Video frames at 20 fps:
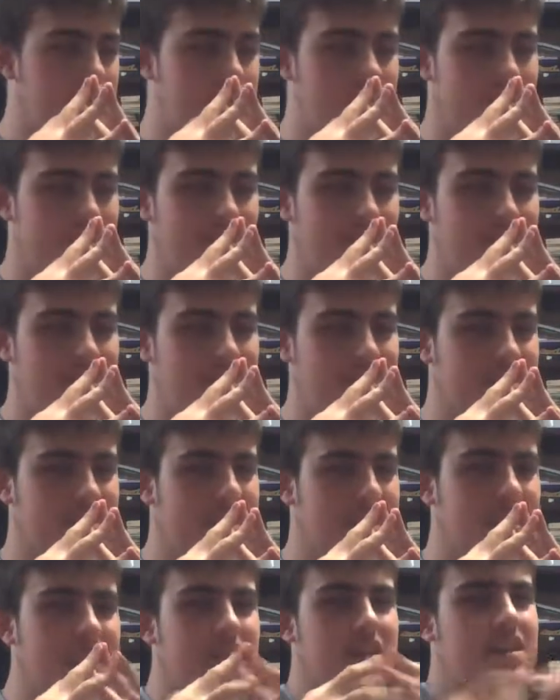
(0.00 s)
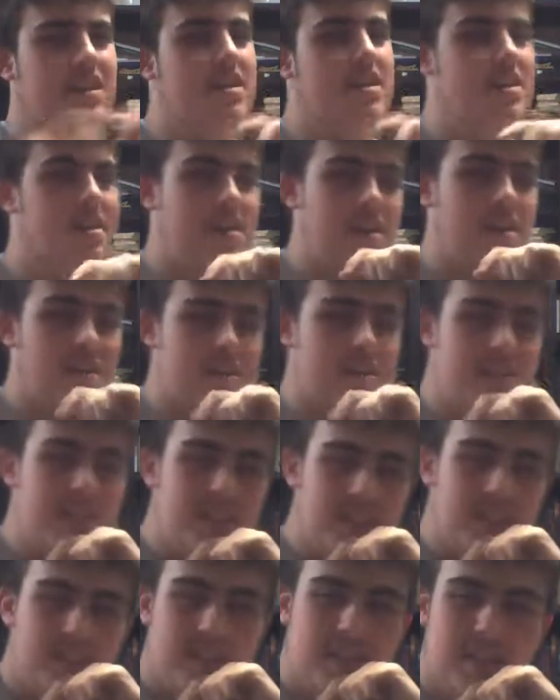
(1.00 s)
some LEDs. It
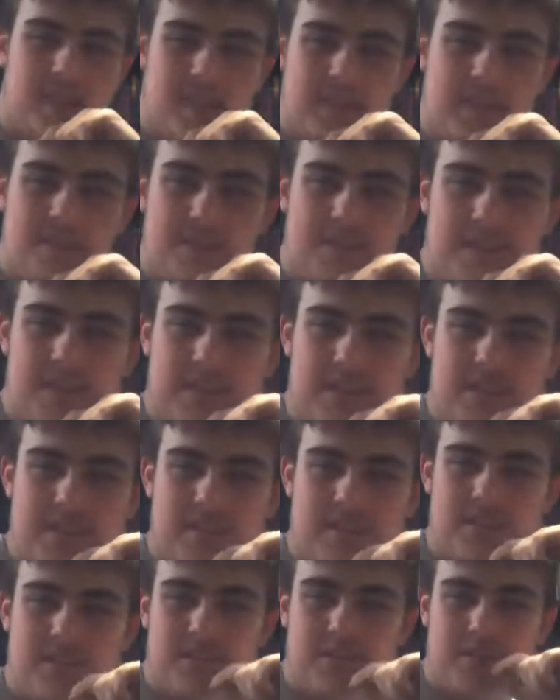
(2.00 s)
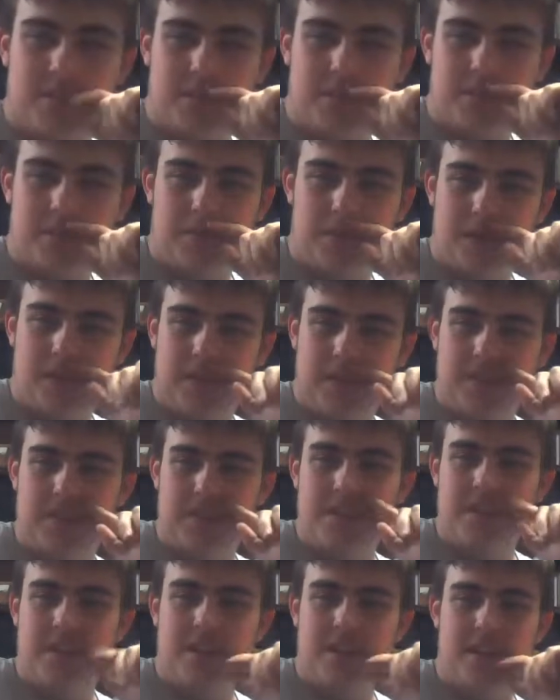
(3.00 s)
sticks to IMRs. Good call, red LED.
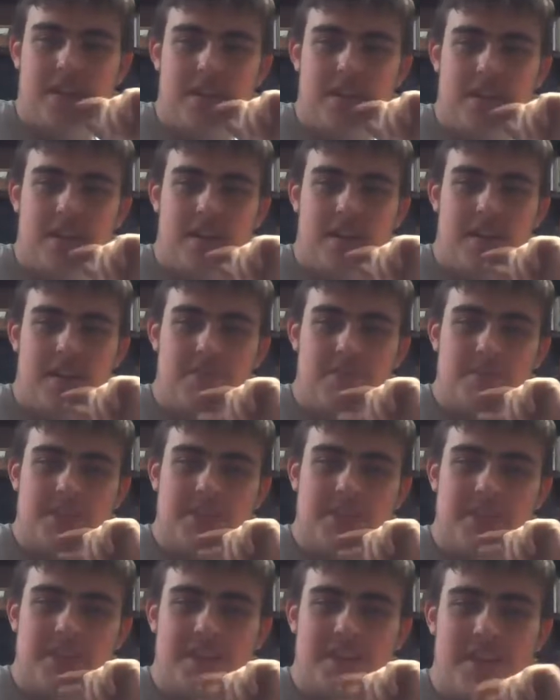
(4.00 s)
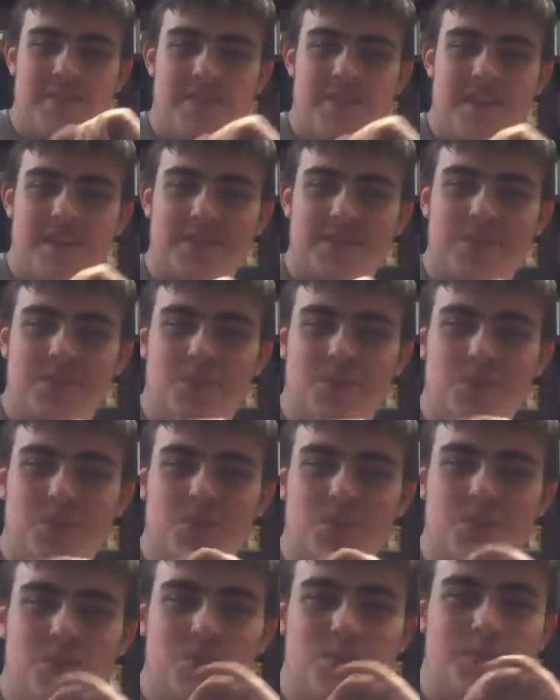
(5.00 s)
Yeah. Sticks to IMRs.
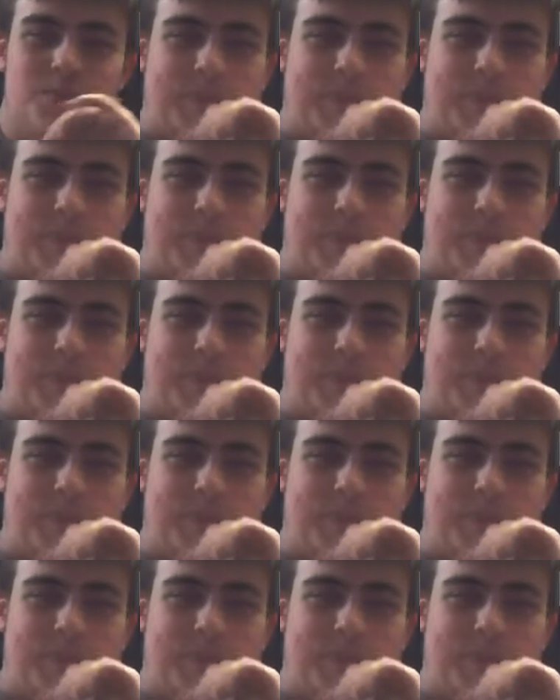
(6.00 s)
Ooh.